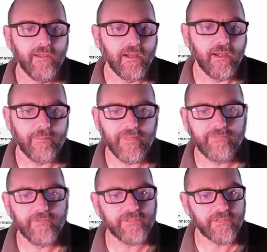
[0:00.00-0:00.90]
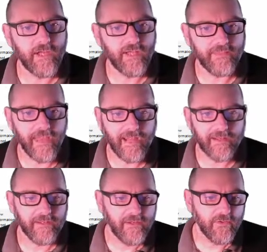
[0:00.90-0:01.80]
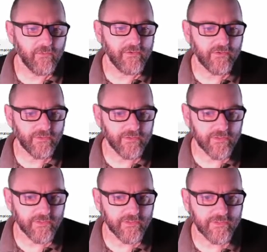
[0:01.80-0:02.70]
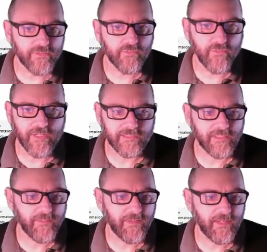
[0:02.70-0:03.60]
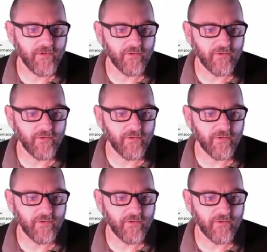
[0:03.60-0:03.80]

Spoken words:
If it's not that, what you can do is use WinSCP or